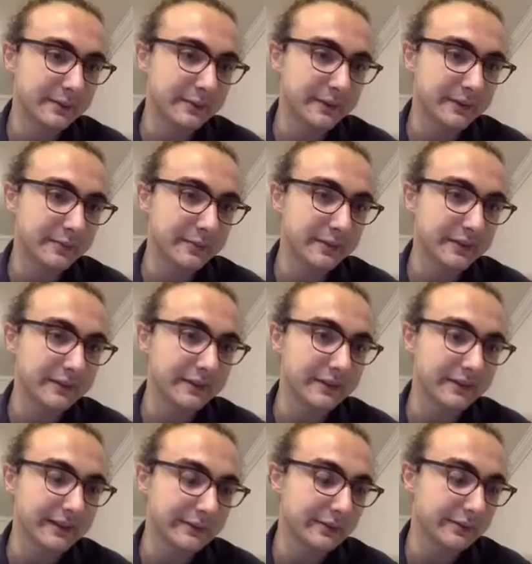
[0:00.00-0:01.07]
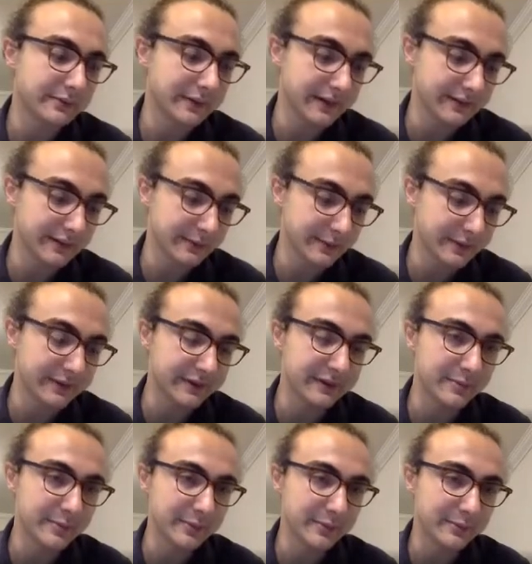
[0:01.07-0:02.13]
press a button, it's going to have an effect on one of the
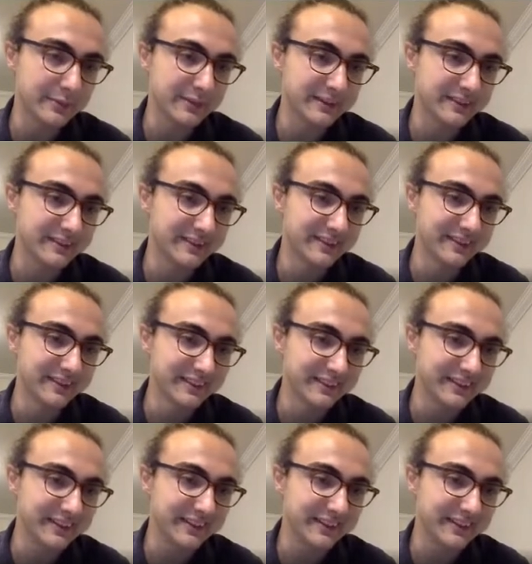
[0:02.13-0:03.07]
input pins, you